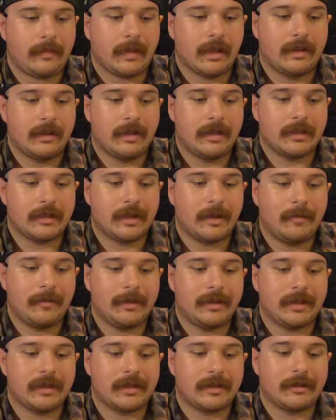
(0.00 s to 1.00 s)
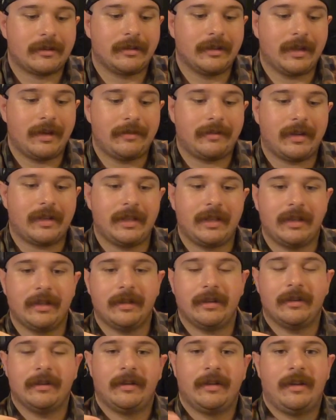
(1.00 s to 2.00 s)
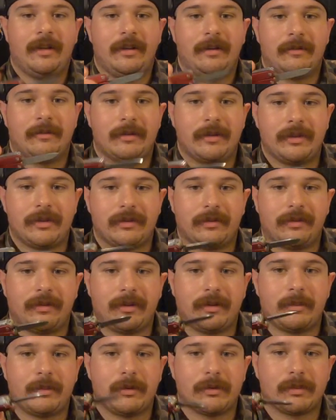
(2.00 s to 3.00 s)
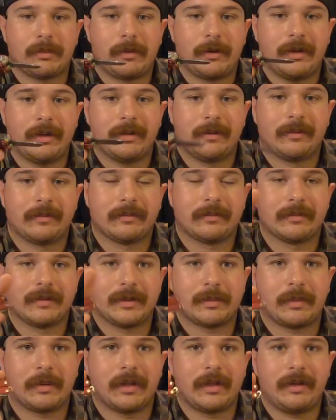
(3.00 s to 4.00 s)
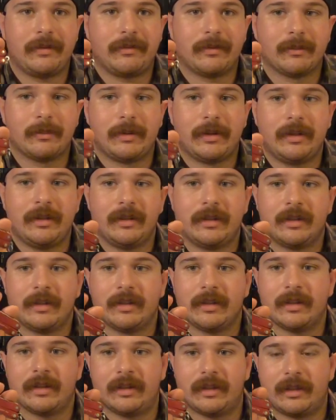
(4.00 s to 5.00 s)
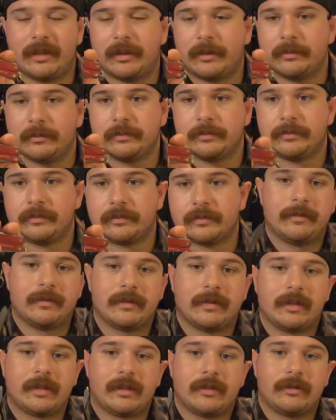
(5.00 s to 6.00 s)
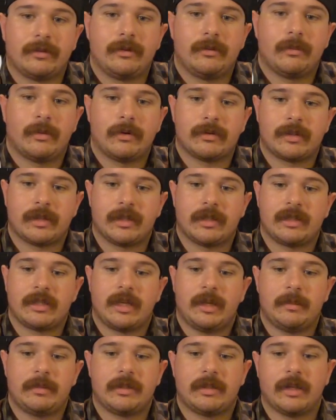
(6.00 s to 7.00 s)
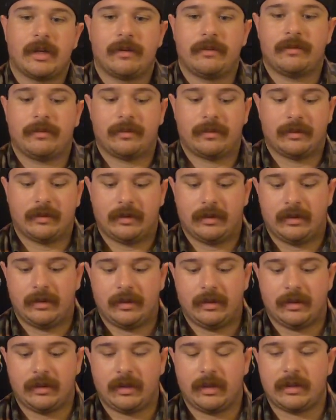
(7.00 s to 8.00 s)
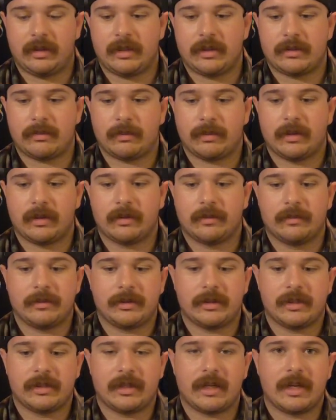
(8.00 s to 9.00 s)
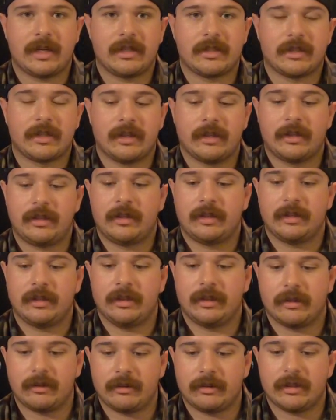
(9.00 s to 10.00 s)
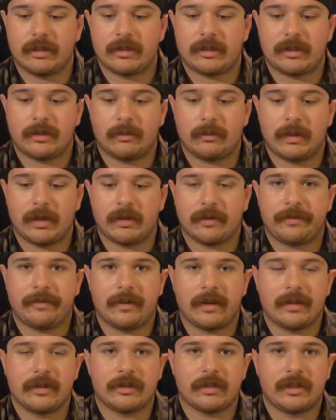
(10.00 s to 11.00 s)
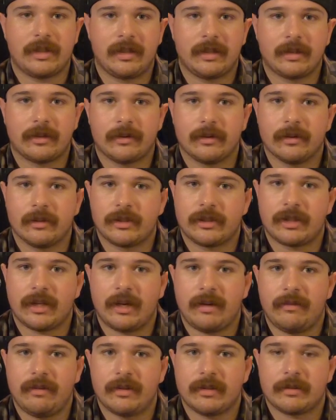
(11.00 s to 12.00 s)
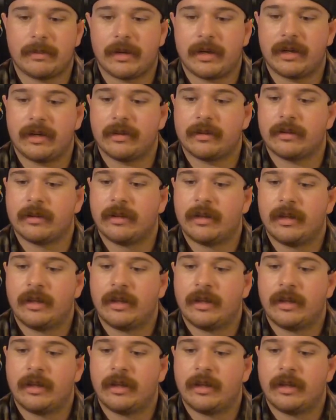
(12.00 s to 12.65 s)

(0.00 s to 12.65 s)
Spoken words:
it does come with this little knife on here, which for the most part is plenty for me. It'll do most of the same stuff that this will, just not as good. You can still make a feather stick or a shavings pile,